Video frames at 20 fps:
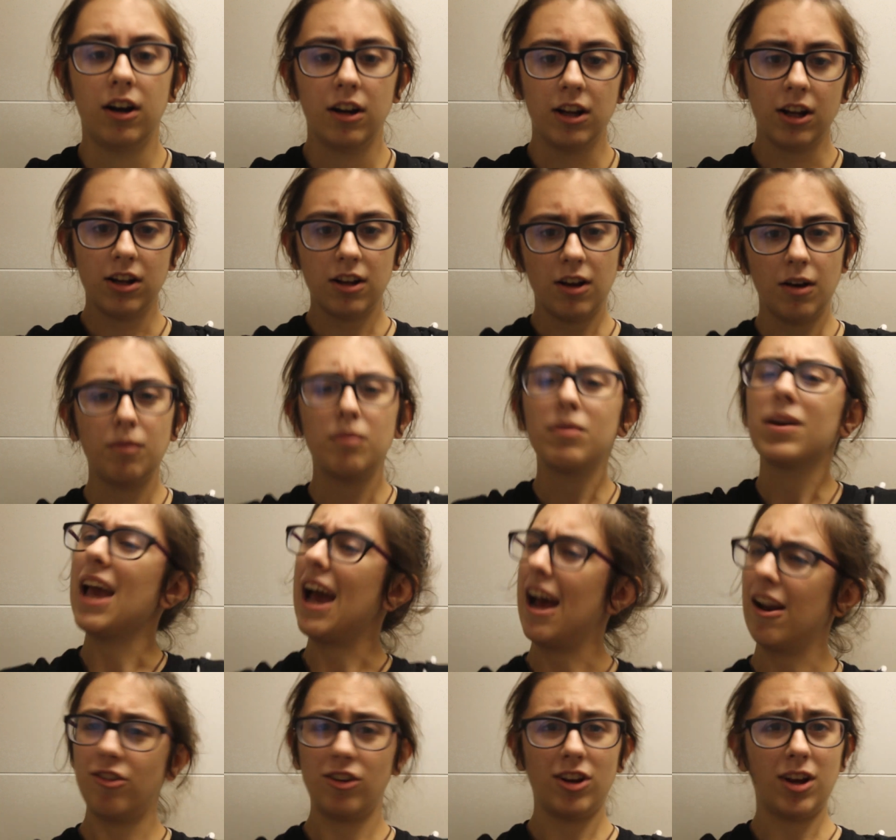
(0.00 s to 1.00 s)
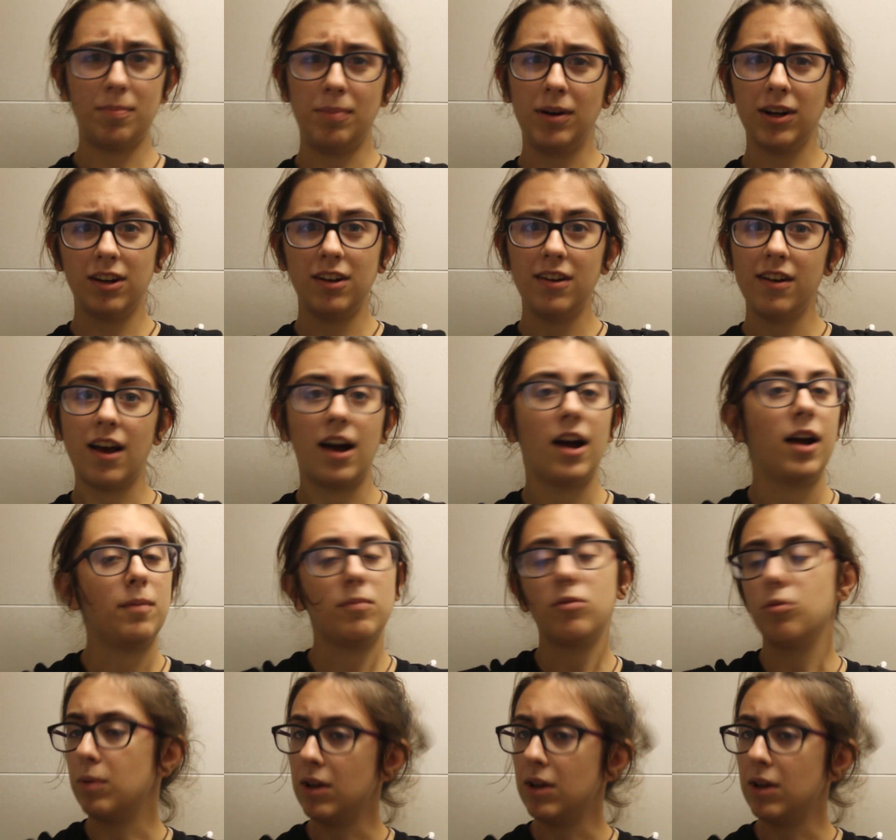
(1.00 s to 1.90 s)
You know, catching up on good times.